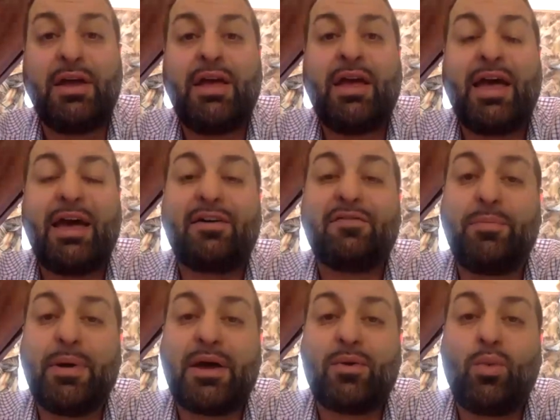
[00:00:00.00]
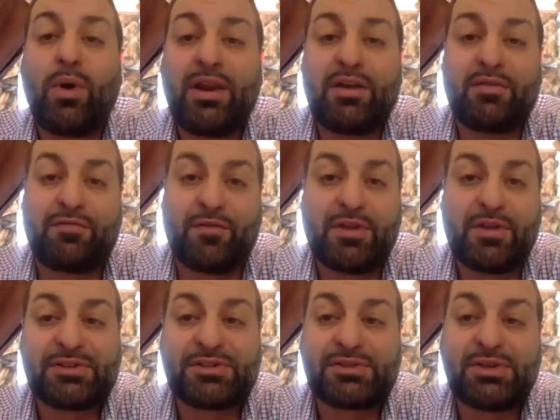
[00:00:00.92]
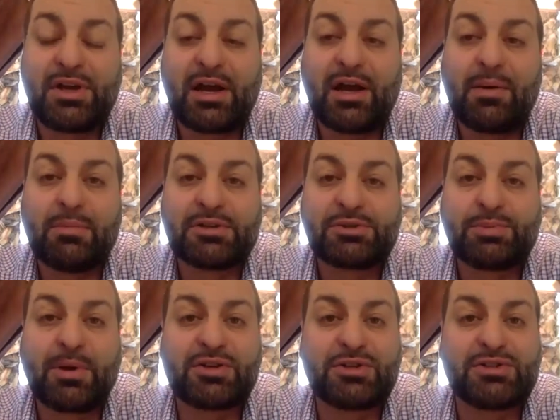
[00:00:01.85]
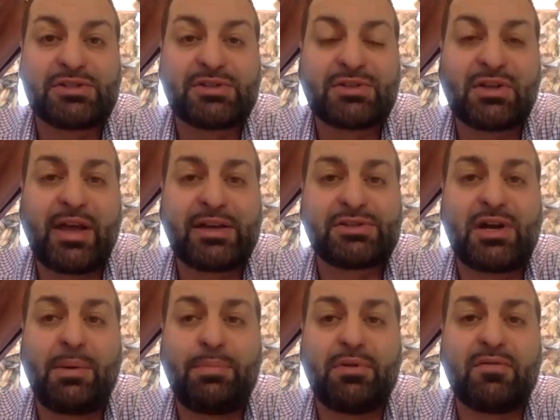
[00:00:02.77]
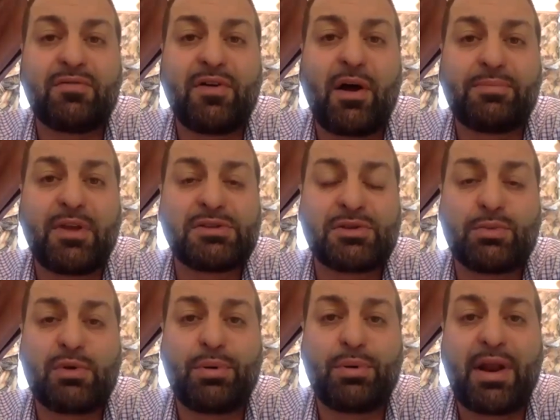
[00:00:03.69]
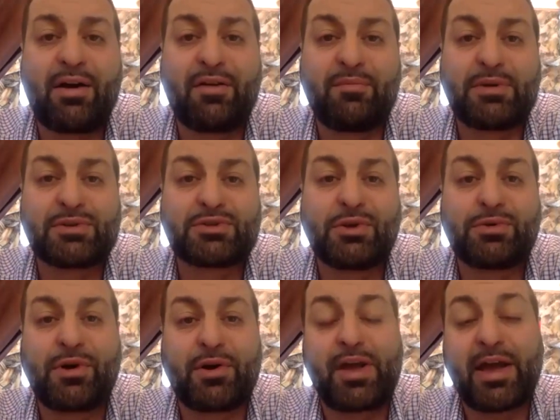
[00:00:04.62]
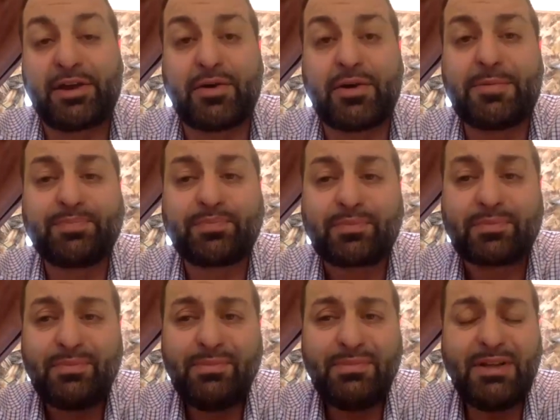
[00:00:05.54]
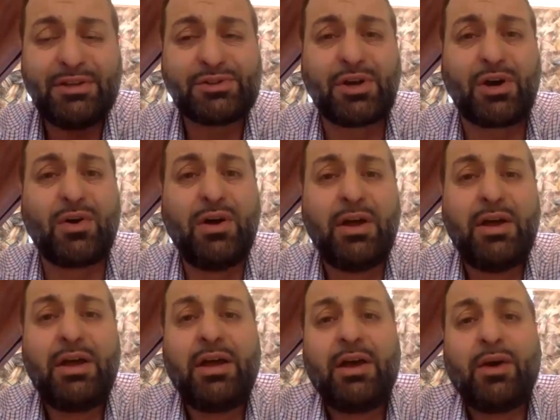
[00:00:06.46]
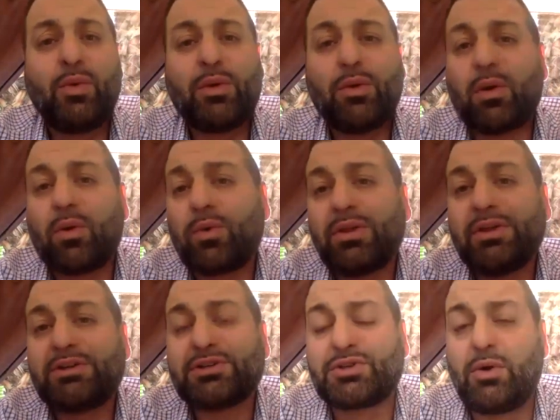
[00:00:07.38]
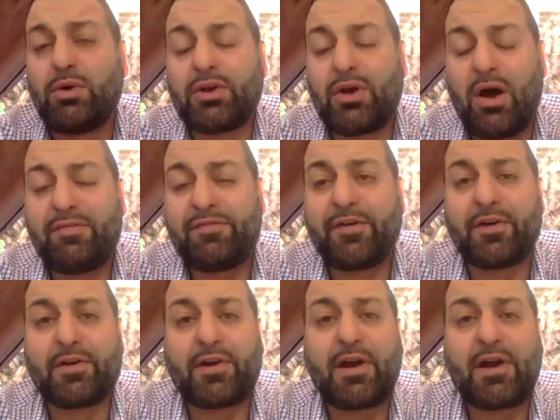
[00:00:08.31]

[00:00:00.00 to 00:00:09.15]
have been waiting for this, especially since the last couple of updates that we put out have been so darn accurate. So we were really just holding off here